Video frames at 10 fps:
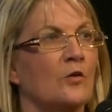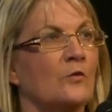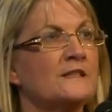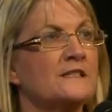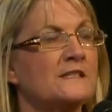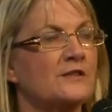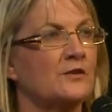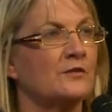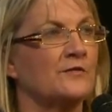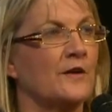or a
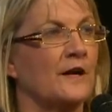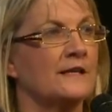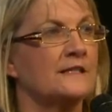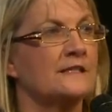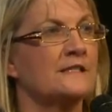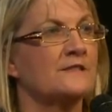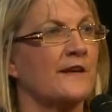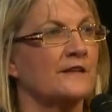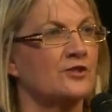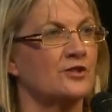disunified,
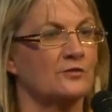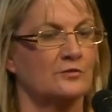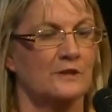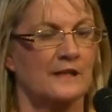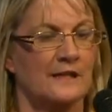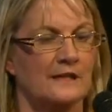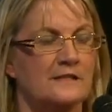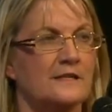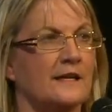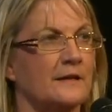dysfunctional
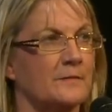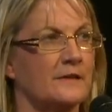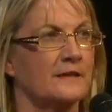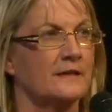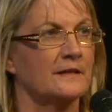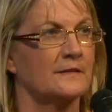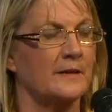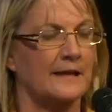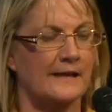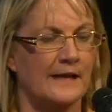team,
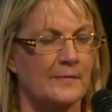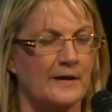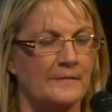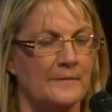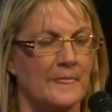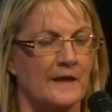being Labor.